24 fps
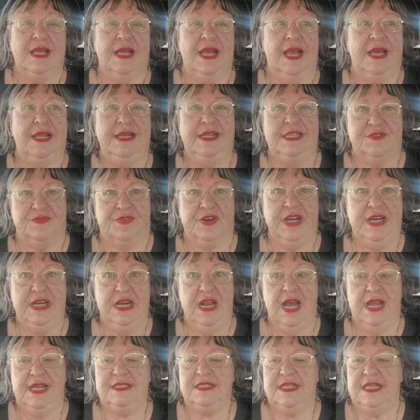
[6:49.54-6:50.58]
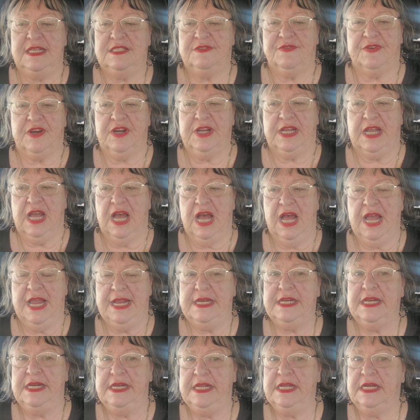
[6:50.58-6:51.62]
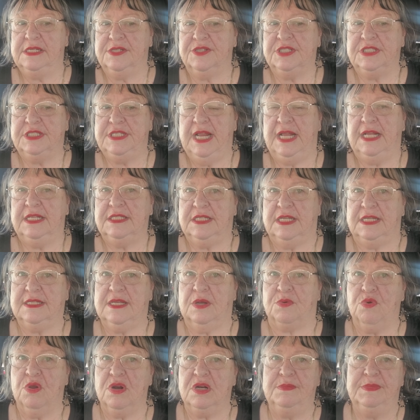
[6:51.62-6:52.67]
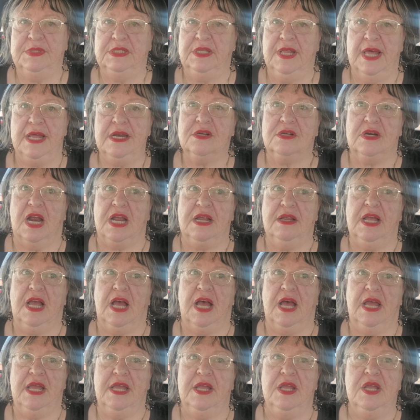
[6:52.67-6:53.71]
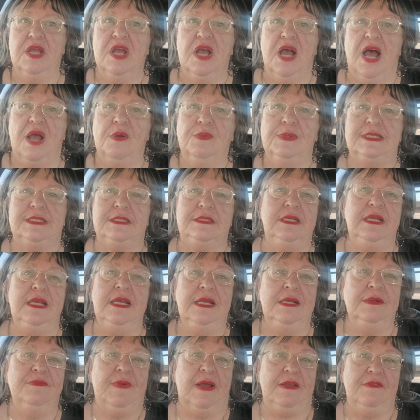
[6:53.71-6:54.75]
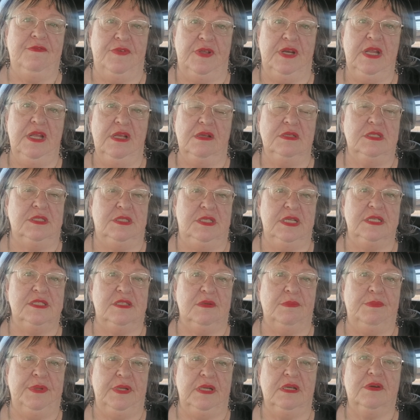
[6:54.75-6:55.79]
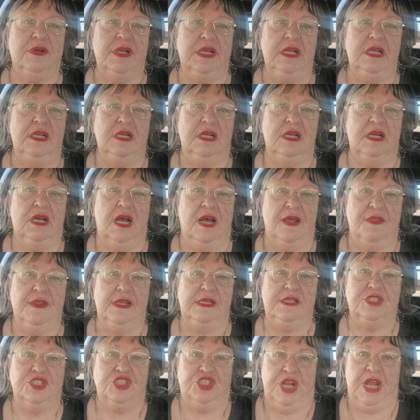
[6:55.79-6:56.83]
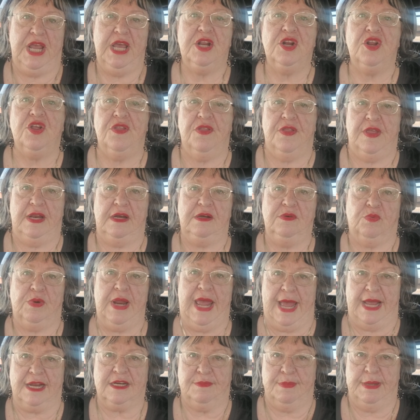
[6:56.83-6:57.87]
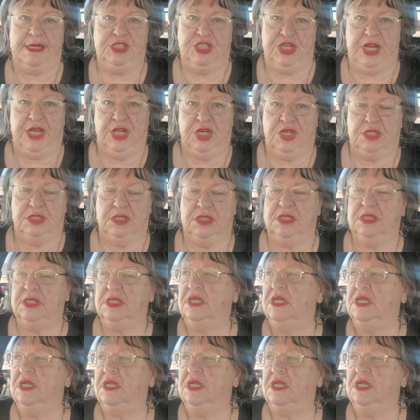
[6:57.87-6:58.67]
And he's very nice, he's very kind, and he understands, because I wrote him a letter. I, I, I was seeing my videos disappearing on this channel that hacked my channel.